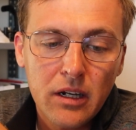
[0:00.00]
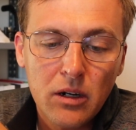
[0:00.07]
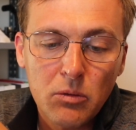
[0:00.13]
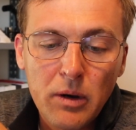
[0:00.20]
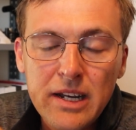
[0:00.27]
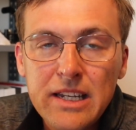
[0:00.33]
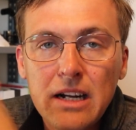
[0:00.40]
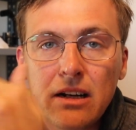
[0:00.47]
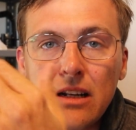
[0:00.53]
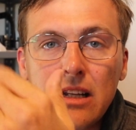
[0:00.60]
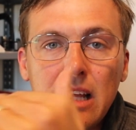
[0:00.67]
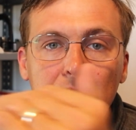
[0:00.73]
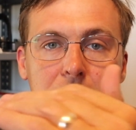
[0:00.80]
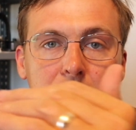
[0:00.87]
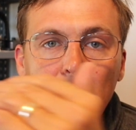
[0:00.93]
right down in
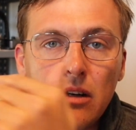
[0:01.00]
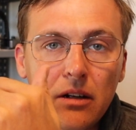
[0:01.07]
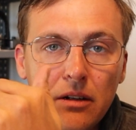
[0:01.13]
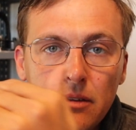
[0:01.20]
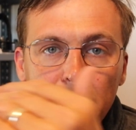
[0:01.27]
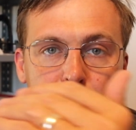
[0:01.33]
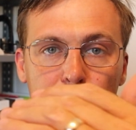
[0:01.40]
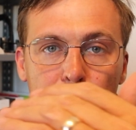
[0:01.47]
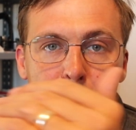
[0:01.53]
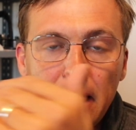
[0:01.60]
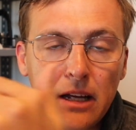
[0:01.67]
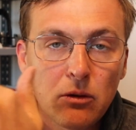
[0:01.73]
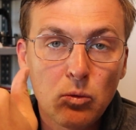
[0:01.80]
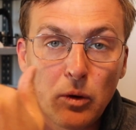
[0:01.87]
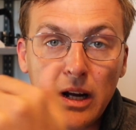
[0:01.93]
that
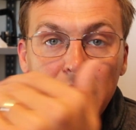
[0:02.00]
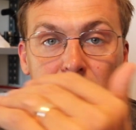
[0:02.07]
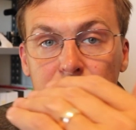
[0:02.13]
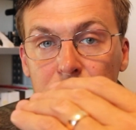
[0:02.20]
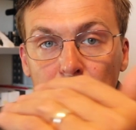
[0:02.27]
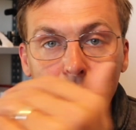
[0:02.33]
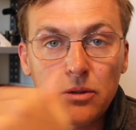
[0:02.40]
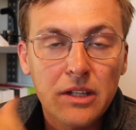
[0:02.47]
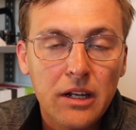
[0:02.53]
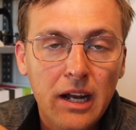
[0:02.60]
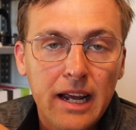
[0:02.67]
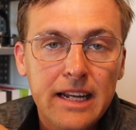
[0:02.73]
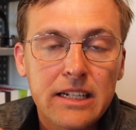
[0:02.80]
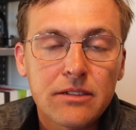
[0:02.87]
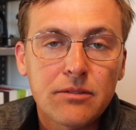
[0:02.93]
red zone that
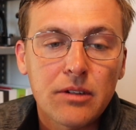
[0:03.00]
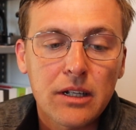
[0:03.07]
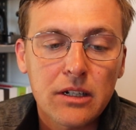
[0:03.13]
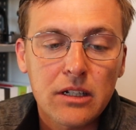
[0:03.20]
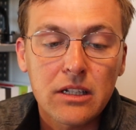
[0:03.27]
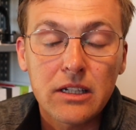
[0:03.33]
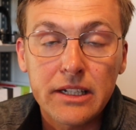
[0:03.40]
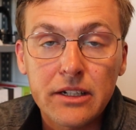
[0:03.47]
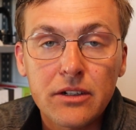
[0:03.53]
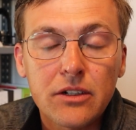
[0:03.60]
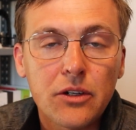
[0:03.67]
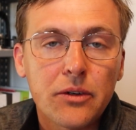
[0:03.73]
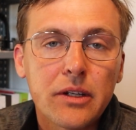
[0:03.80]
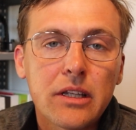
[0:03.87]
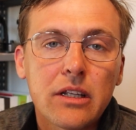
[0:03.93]
I had cleared
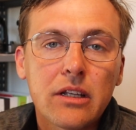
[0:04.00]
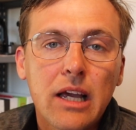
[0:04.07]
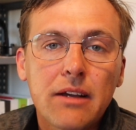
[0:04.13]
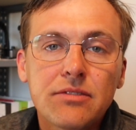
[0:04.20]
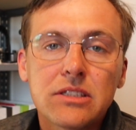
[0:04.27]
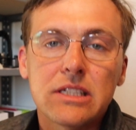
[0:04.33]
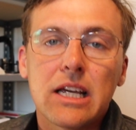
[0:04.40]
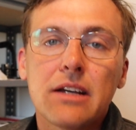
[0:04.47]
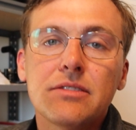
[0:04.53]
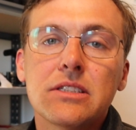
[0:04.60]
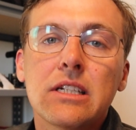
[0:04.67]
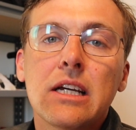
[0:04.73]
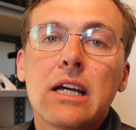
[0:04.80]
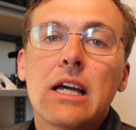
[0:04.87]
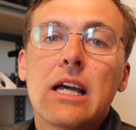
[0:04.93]
during the
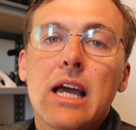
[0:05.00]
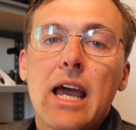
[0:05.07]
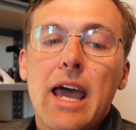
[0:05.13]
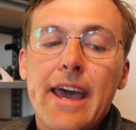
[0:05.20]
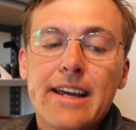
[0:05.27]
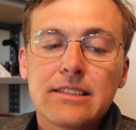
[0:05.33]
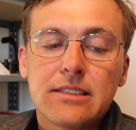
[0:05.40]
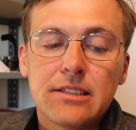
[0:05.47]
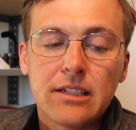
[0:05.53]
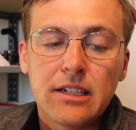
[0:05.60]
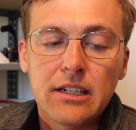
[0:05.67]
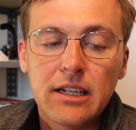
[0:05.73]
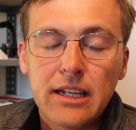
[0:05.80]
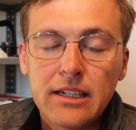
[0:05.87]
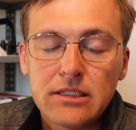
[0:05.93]
FCFs at
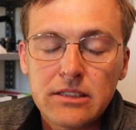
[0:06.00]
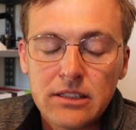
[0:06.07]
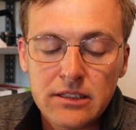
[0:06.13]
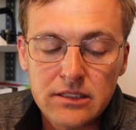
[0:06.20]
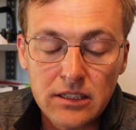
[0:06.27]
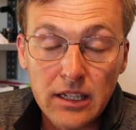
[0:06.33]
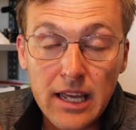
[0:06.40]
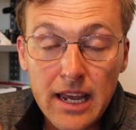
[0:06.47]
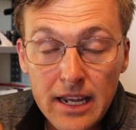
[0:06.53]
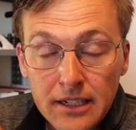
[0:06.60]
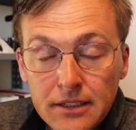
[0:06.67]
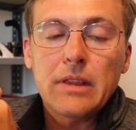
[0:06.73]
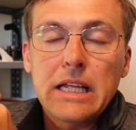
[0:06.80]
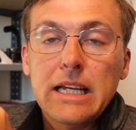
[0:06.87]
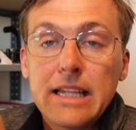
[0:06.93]

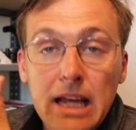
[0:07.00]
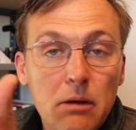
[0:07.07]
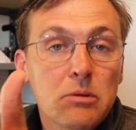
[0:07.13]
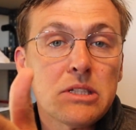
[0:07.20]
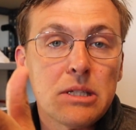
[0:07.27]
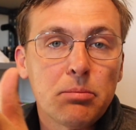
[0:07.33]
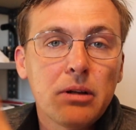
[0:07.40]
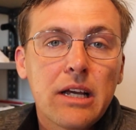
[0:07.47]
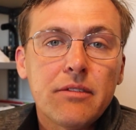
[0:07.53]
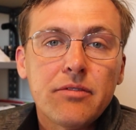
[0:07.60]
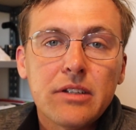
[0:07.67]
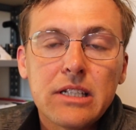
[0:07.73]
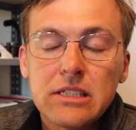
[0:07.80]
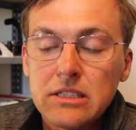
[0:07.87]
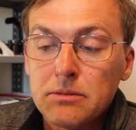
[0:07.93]
DeLand. And that was the plan
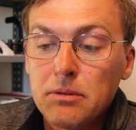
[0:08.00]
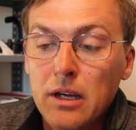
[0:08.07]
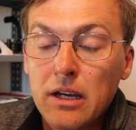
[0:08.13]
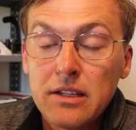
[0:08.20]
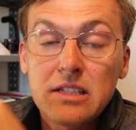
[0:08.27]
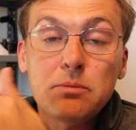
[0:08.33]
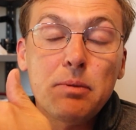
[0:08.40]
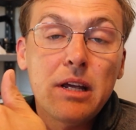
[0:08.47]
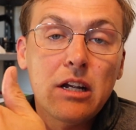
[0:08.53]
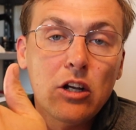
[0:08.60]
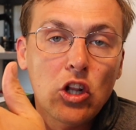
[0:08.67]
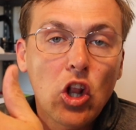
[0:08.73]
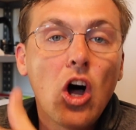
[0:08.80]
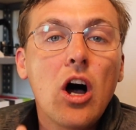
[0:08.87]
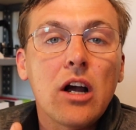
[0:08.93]
for this, this being
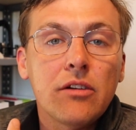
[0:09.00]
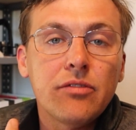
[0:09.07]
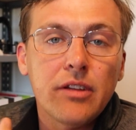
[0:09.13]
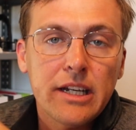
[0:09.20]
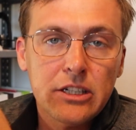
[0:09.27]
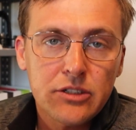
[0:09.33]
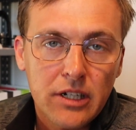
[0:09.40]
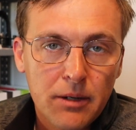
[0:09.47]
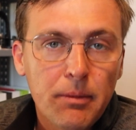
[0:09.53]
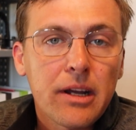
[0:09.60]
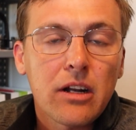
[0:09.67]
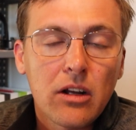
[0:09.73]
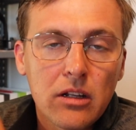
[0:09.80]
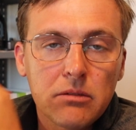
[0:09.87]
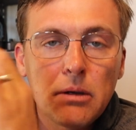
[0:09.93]
a long flight, trying to
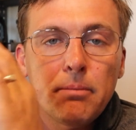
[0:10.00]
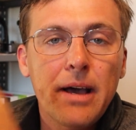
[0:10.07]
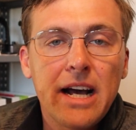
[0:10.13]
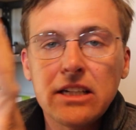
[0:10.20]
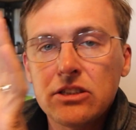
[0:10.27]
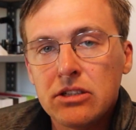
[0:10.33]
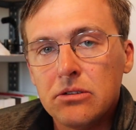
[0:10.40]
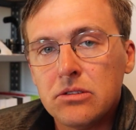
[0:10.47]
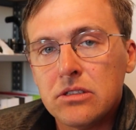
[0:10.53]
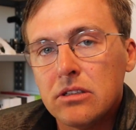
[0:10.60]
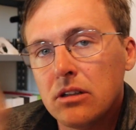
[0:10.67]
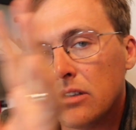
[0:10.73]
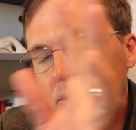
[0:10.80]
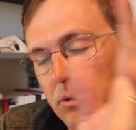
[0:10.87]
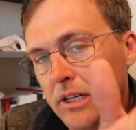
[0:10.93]
make it all the way past
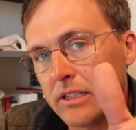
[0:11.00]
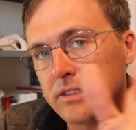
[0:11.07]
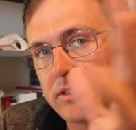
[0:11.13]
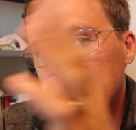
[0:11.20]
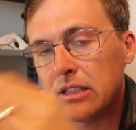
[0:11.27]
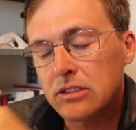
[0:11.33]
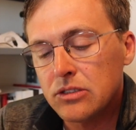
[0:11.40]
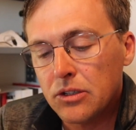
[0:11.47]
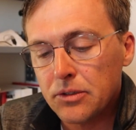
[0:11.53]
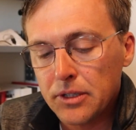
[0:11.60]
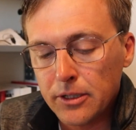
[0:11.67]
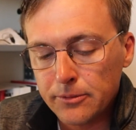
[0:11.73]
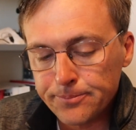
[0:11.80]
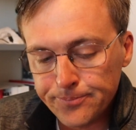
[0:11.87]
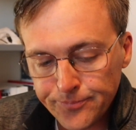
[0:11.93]
Houston, all the way to San
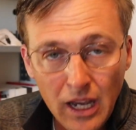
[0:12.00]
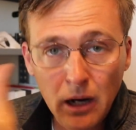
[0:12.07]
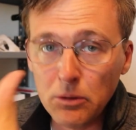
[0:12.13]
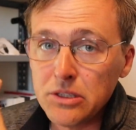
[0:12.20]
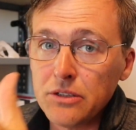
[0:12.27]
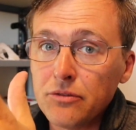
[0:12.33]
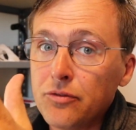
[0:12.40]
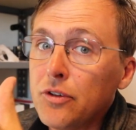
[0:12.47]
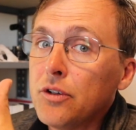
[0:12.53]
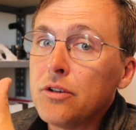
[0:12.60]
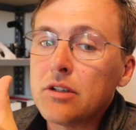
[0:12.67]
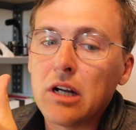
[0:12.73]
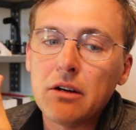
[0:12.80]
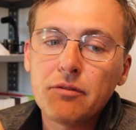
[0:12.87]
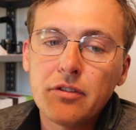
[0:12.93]
Antonio. I was in full
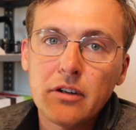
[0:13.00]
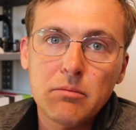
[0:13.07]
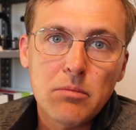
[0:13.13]
comfort